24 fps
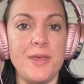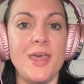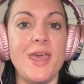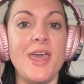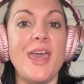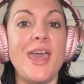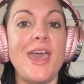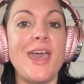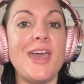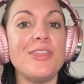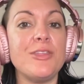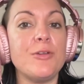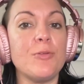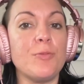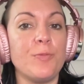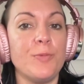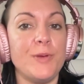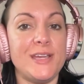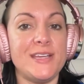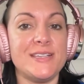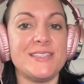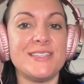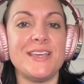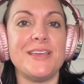and the
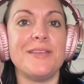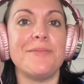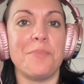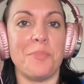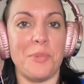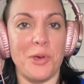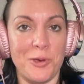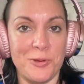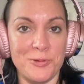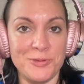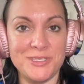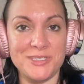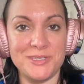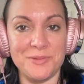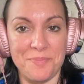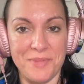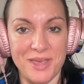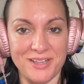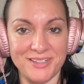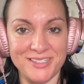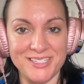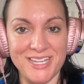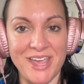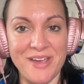reason most
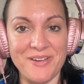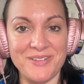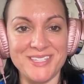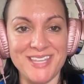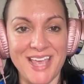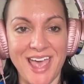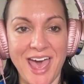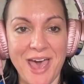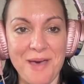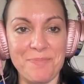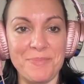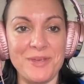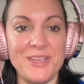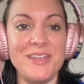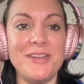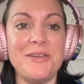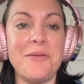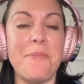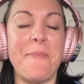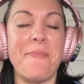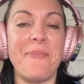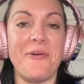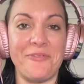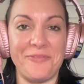meltdowns happen
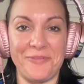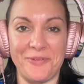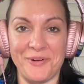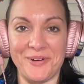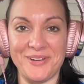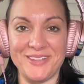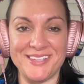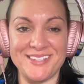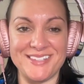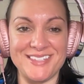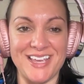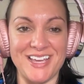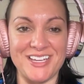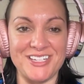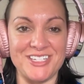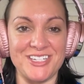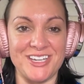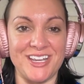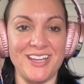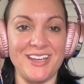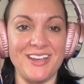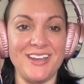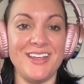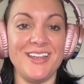before the
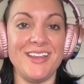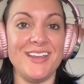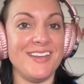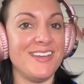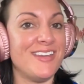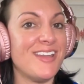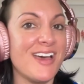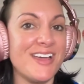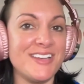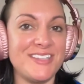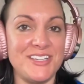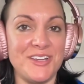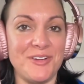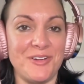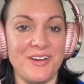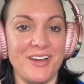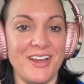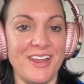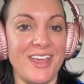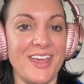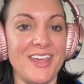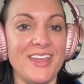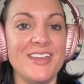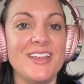session, not during
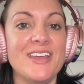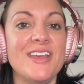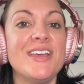it.